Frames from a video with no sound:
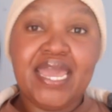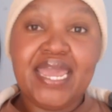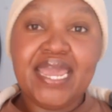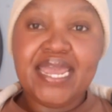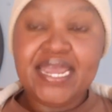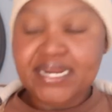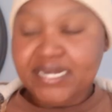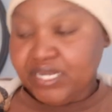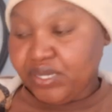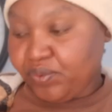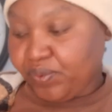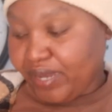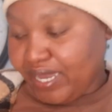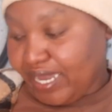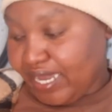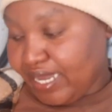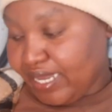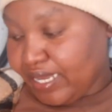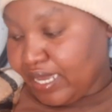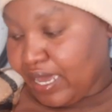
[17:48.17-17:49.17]

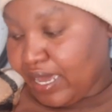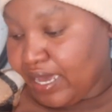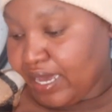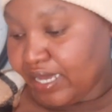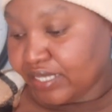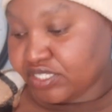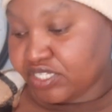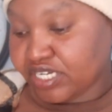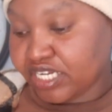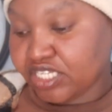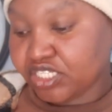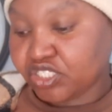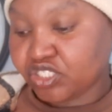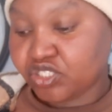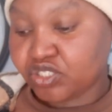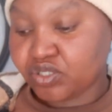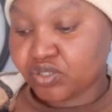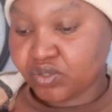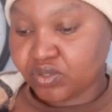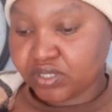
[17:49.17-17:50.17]
Anyway, today's
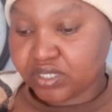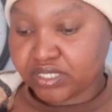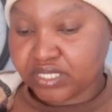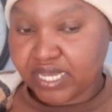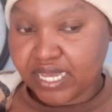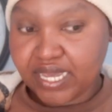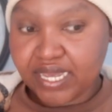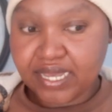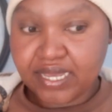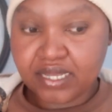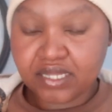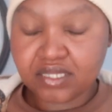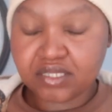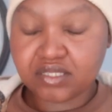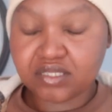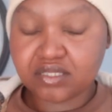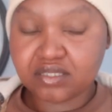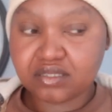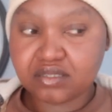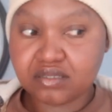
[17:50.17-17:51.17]
Tuesday.
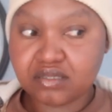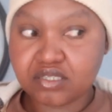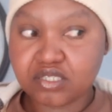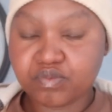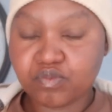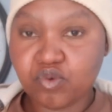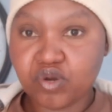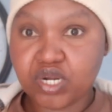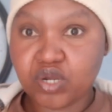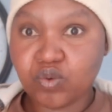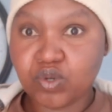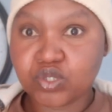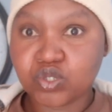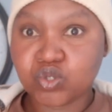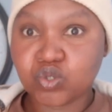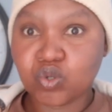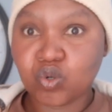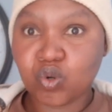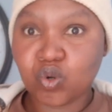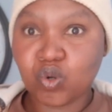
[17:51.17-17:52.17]
This morning
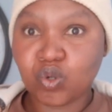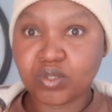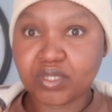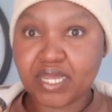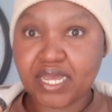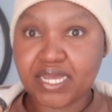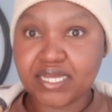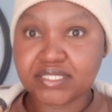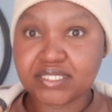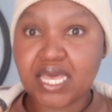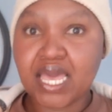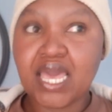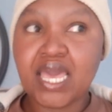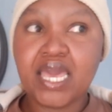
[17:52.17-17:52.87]
was so cold, guys.